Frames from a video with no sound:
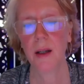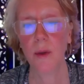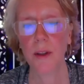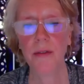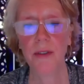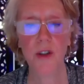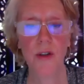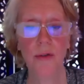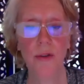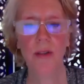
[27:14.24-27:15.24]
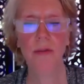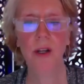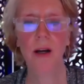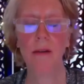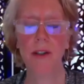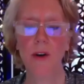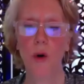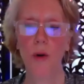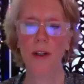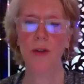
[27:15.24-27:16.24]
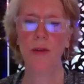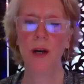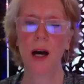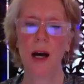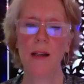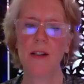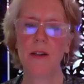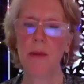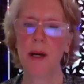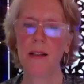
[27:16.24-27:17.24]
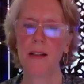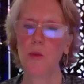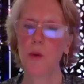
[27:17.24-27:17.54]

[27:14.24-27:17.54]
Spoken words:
With a vision full of love and holding to the highest and best,